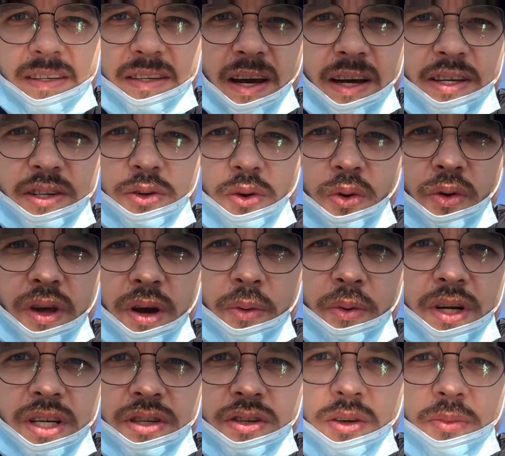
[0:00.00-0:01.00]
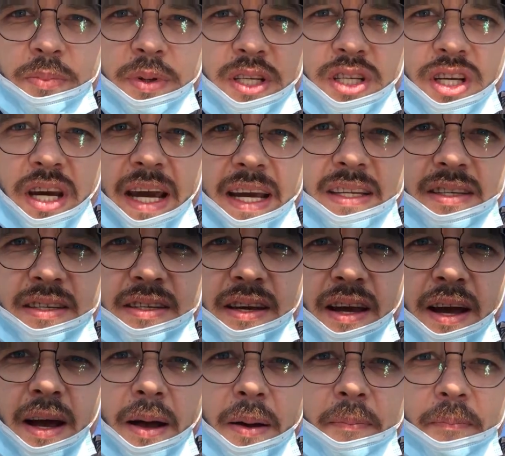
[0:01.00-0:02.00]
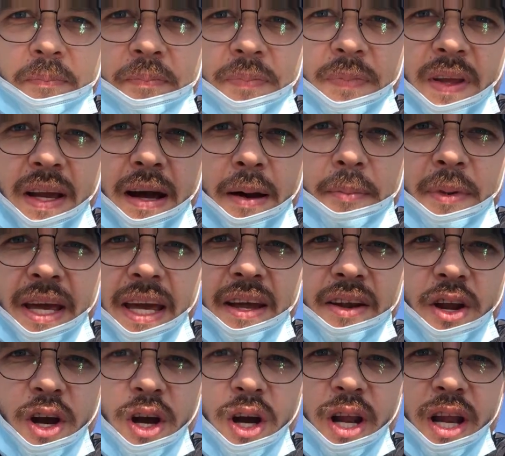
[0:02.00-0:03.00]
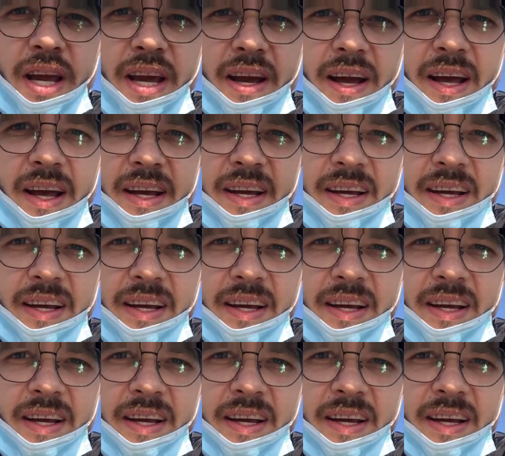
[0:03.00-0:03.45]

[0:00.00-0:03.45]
I saw there were super chats coming in earlier.